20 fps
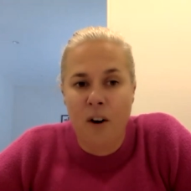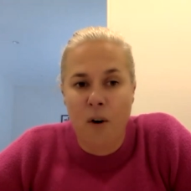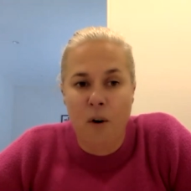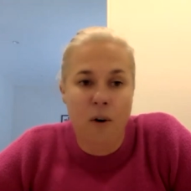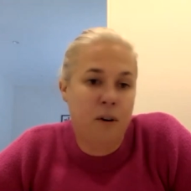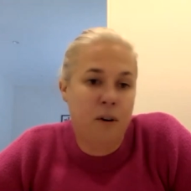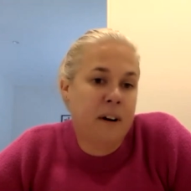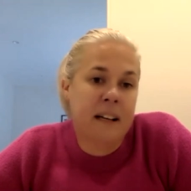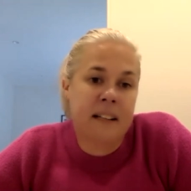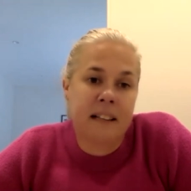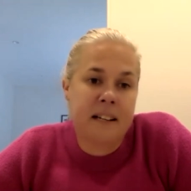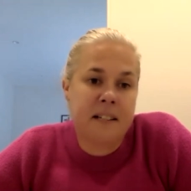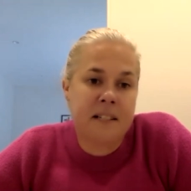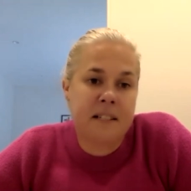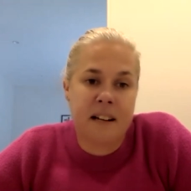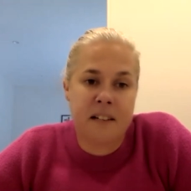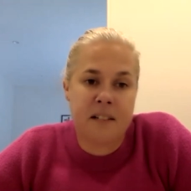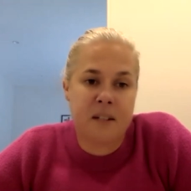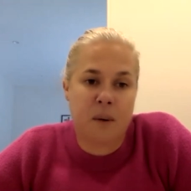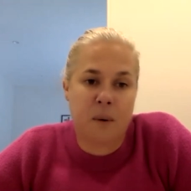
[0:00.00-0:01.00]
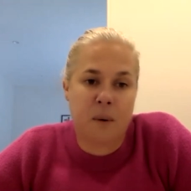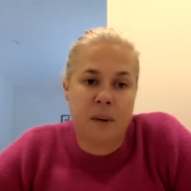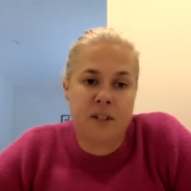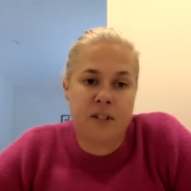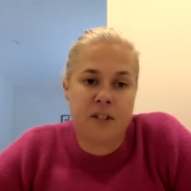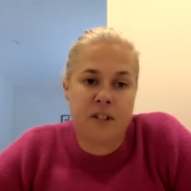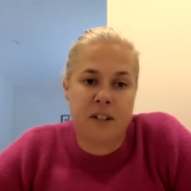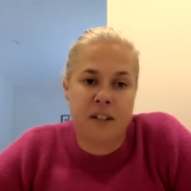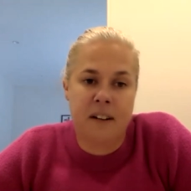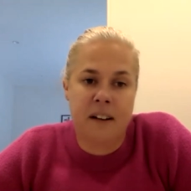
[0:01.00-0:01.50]
or at least ask the
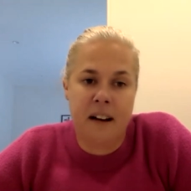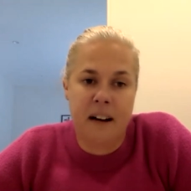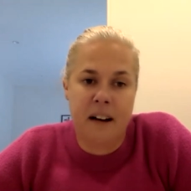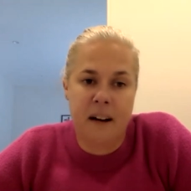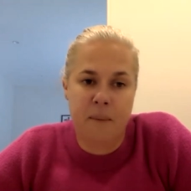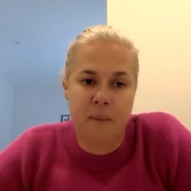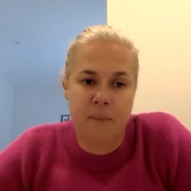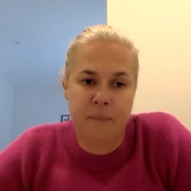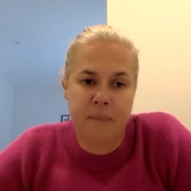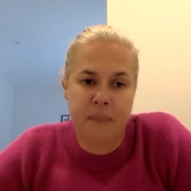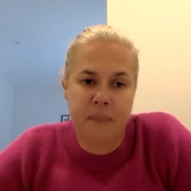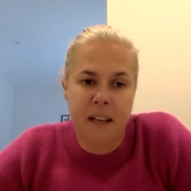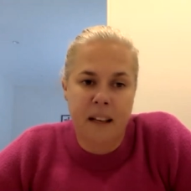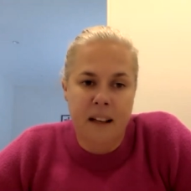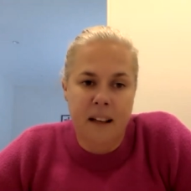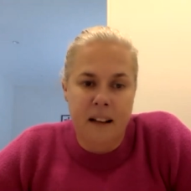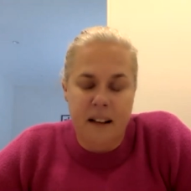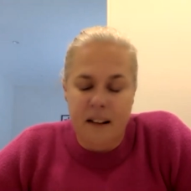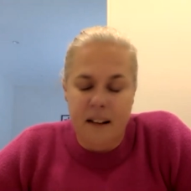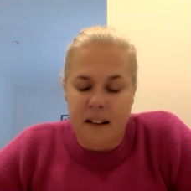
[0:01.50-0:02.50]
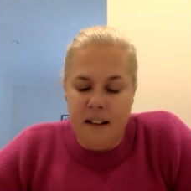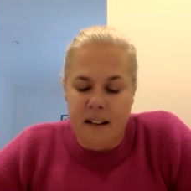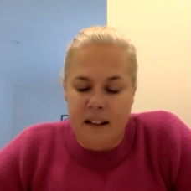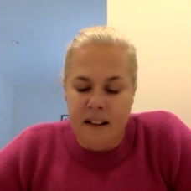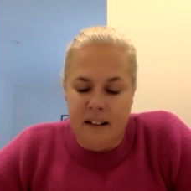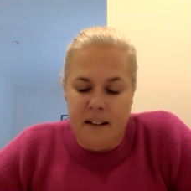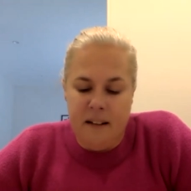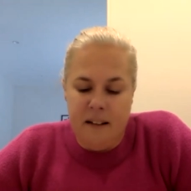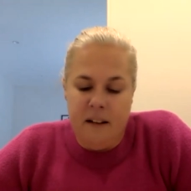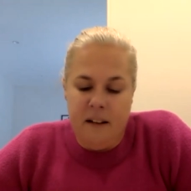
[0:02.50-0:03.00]
question
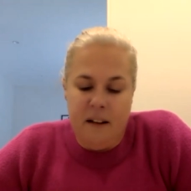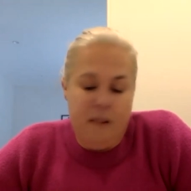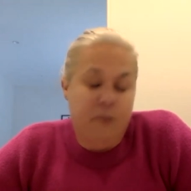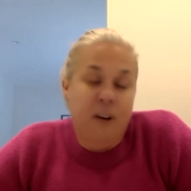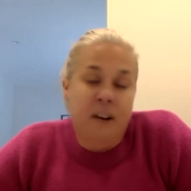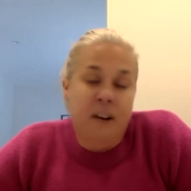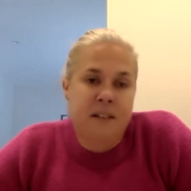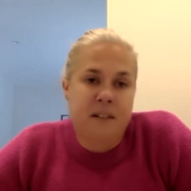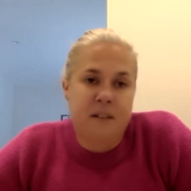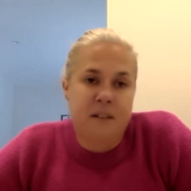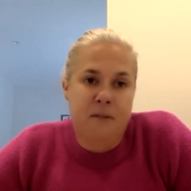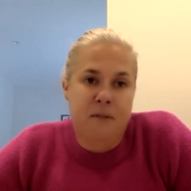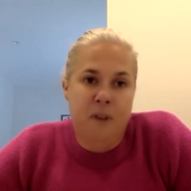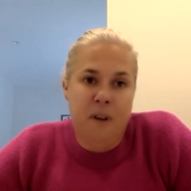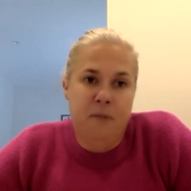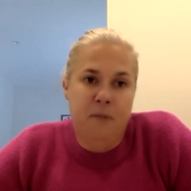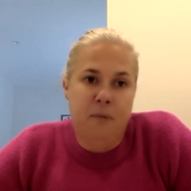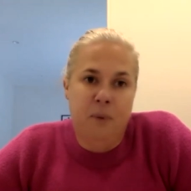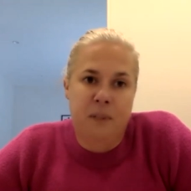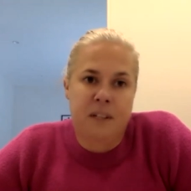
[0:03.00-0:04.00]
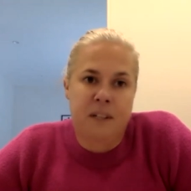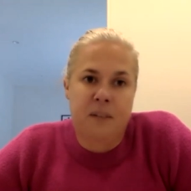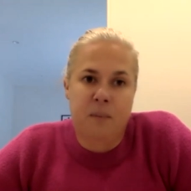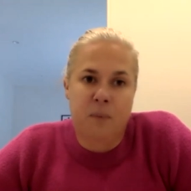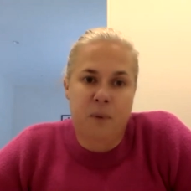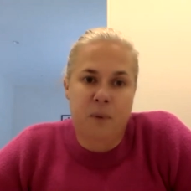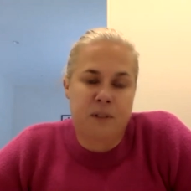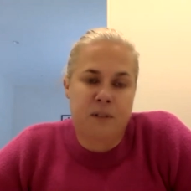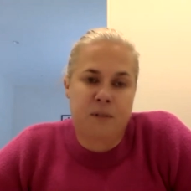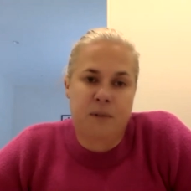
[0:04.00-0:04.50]
of us of
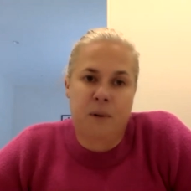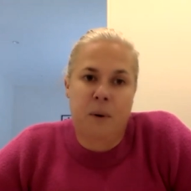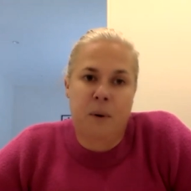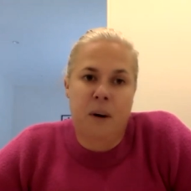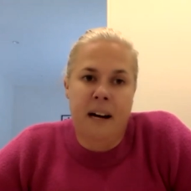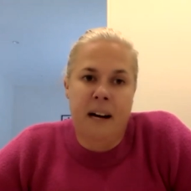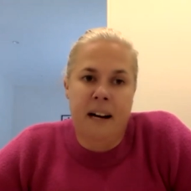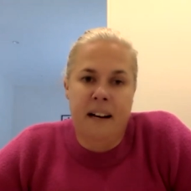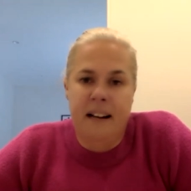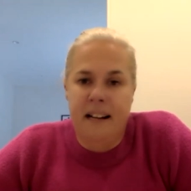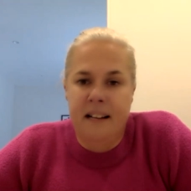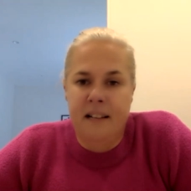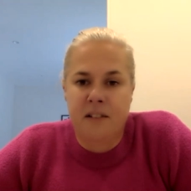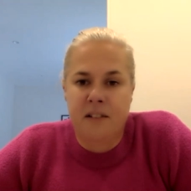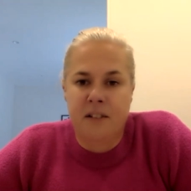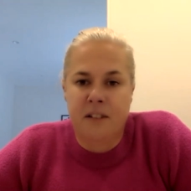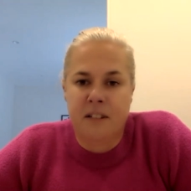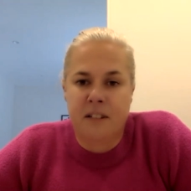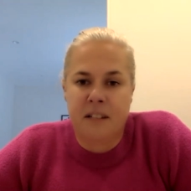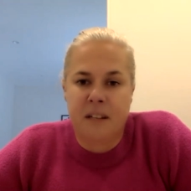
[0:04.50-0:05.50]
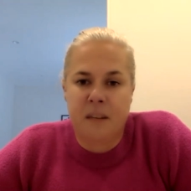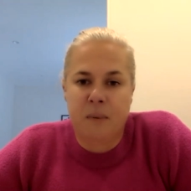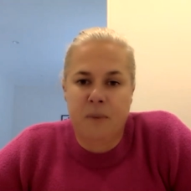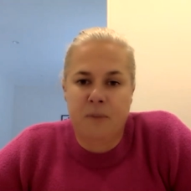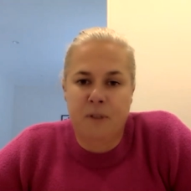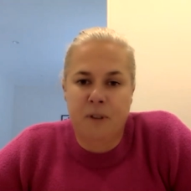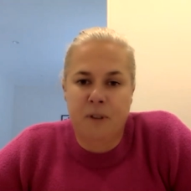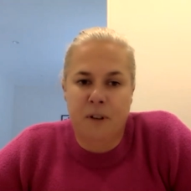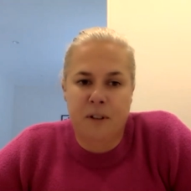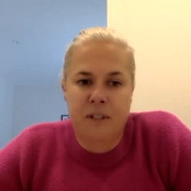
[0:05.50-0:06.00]
what's required. As Luke said
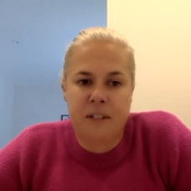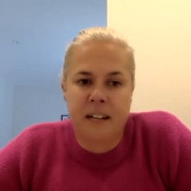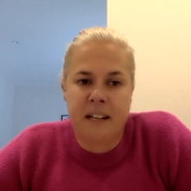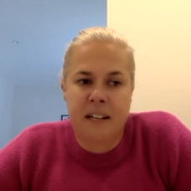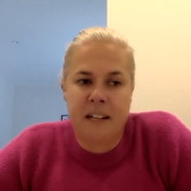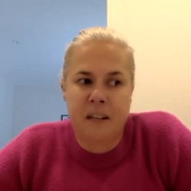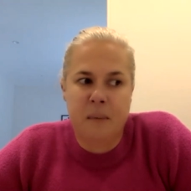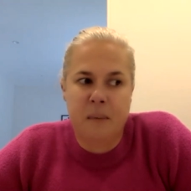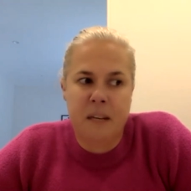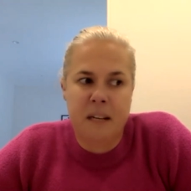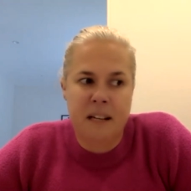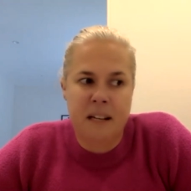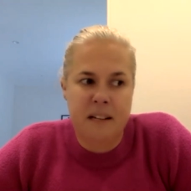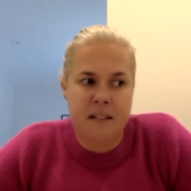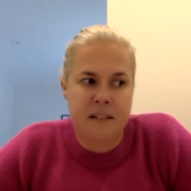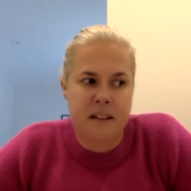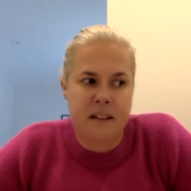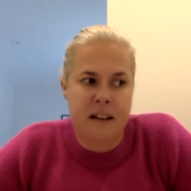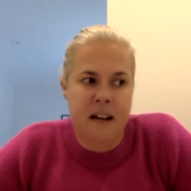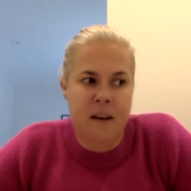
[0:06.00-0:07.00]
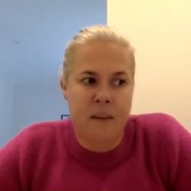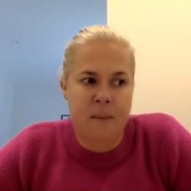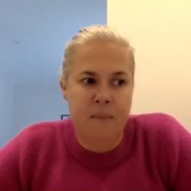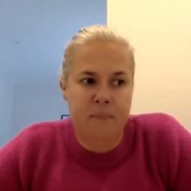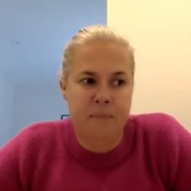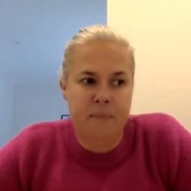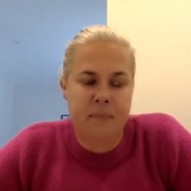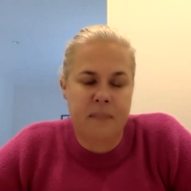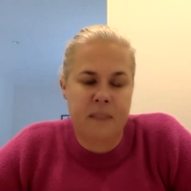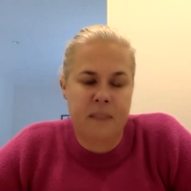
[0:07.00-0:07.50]
before, state committees,
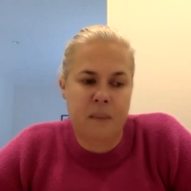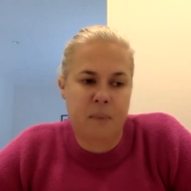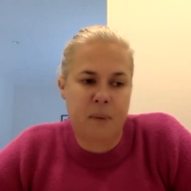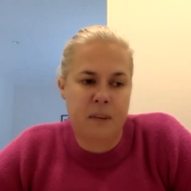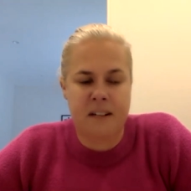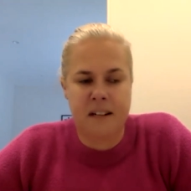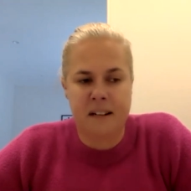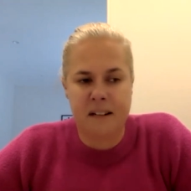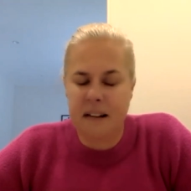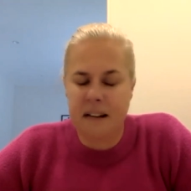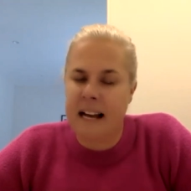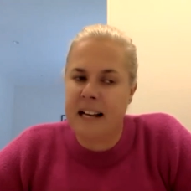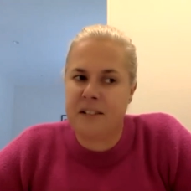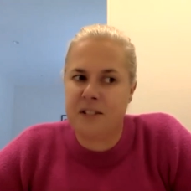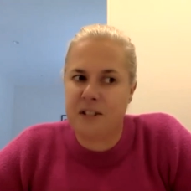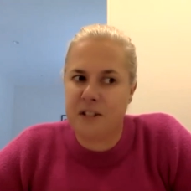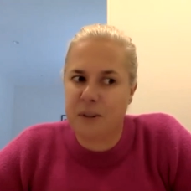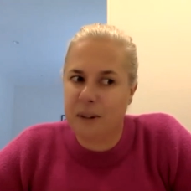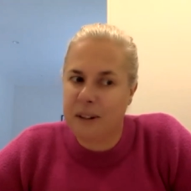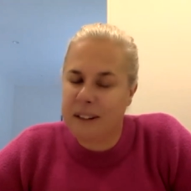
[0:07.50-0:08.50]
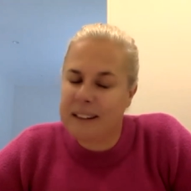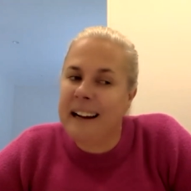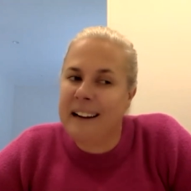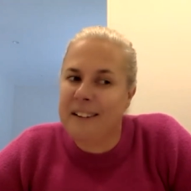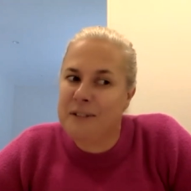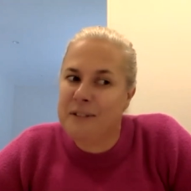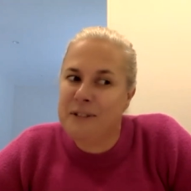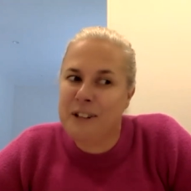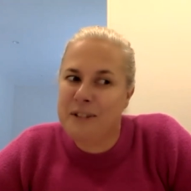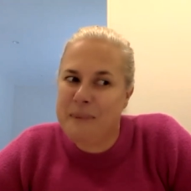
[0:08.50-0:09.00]
the president has to do
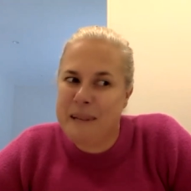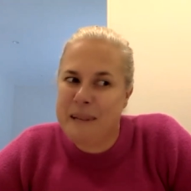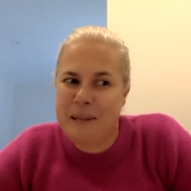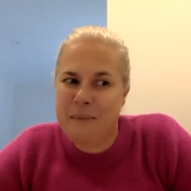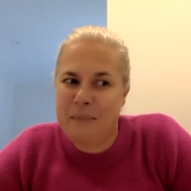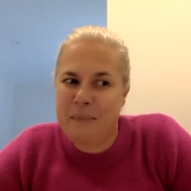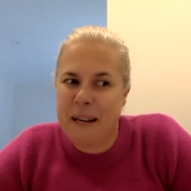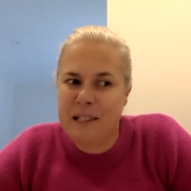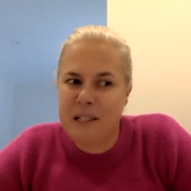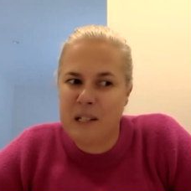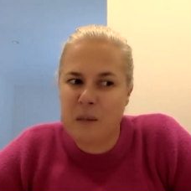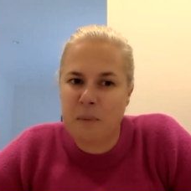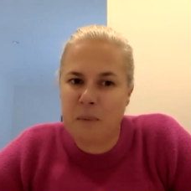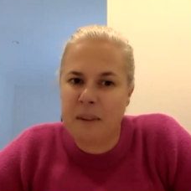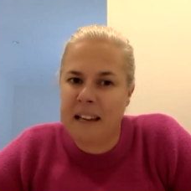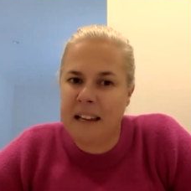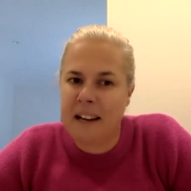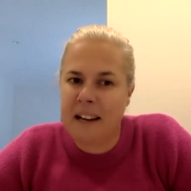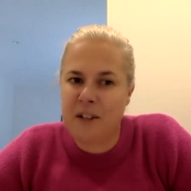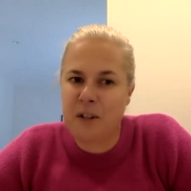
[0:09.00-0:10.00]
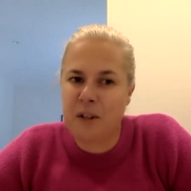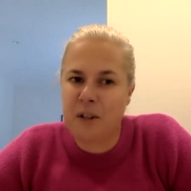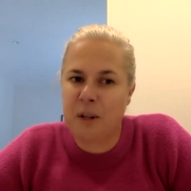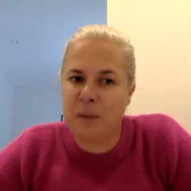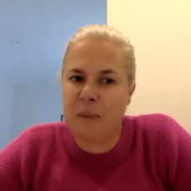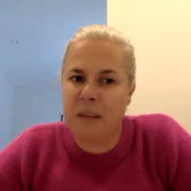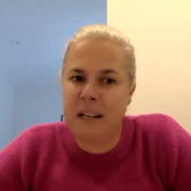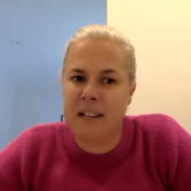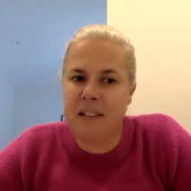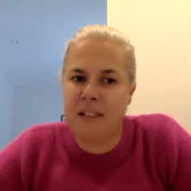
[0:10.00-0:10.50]
a few bits and pieces, but the actual
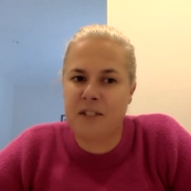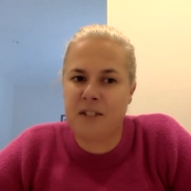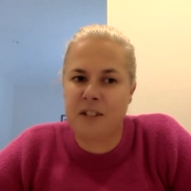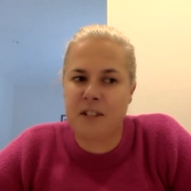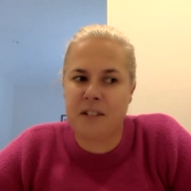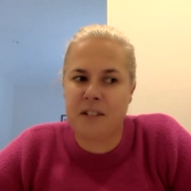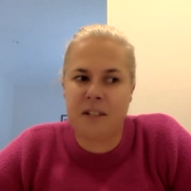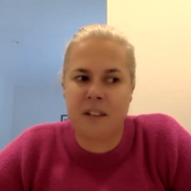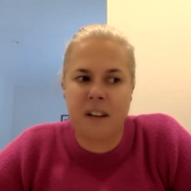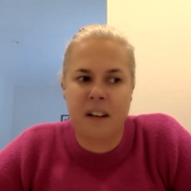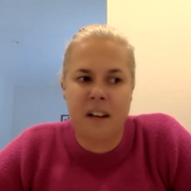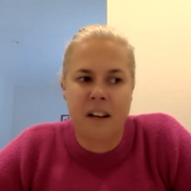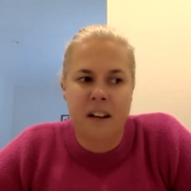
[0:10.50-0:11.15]
committee's just